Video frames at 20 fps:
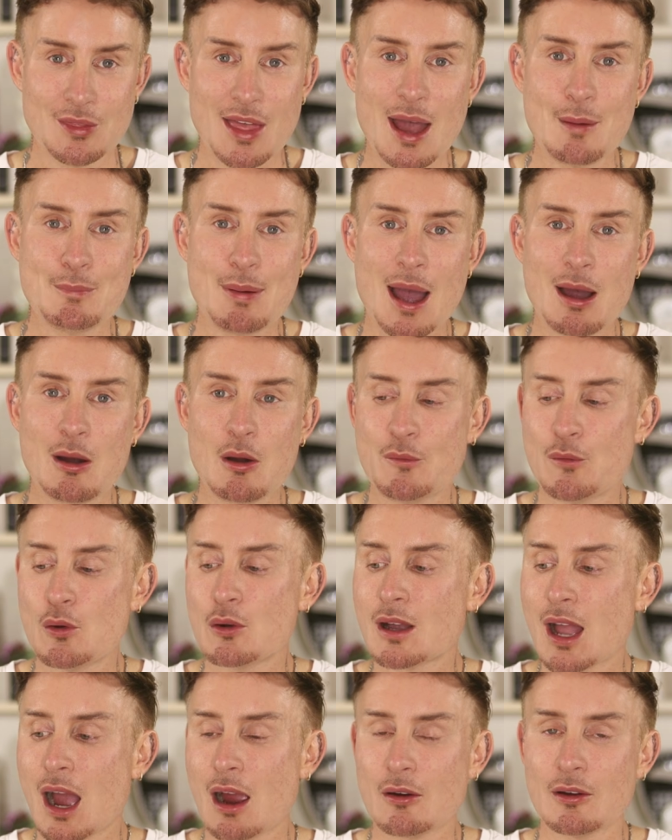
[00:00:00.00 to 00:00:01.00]
that
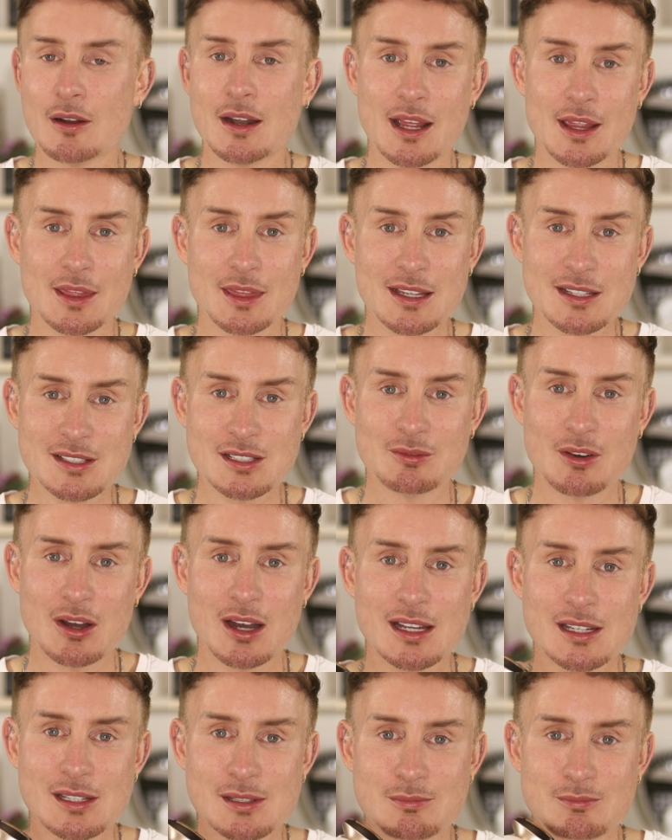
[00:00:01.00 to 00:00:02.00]
powerful current in this
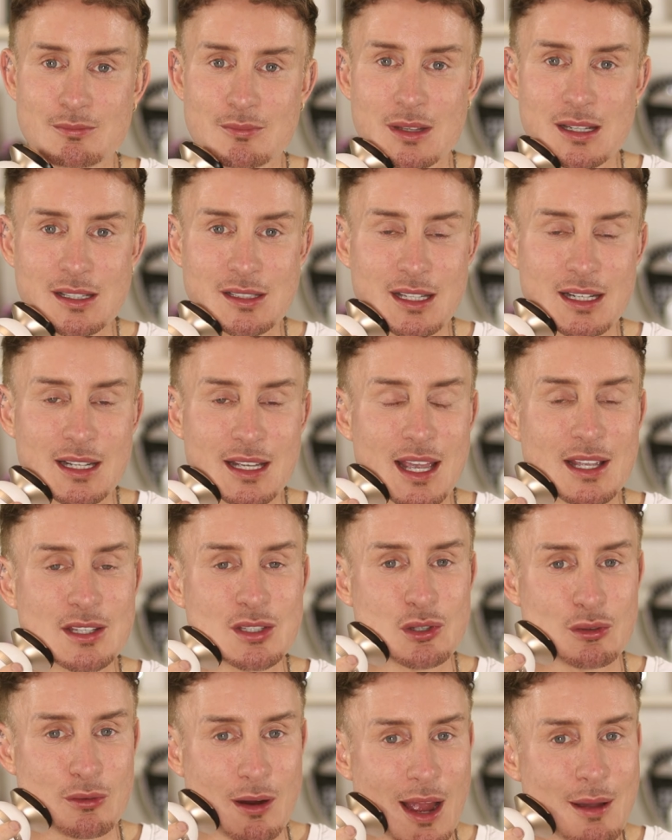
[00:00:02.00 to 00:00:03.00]
device is going to
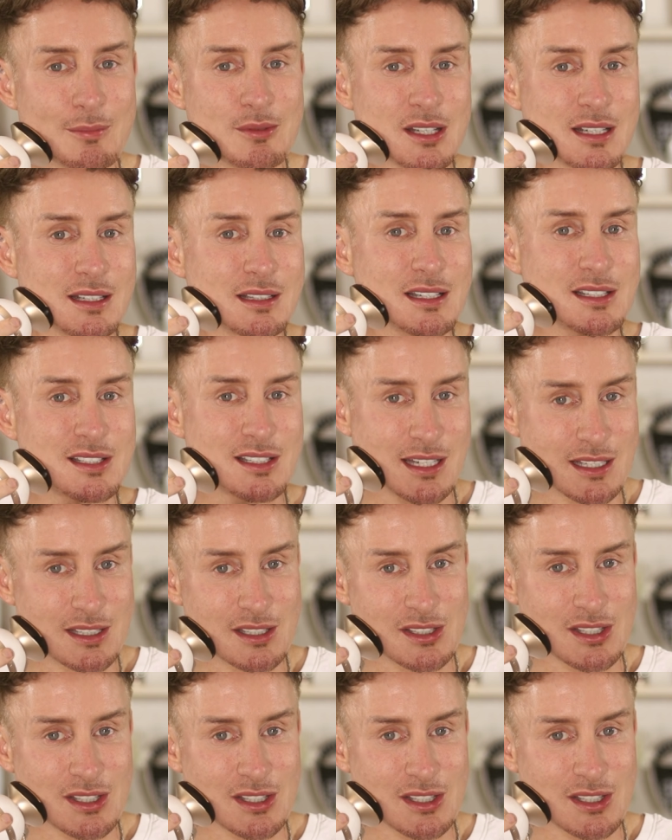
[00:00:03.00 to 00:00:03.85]
get trapped in the skin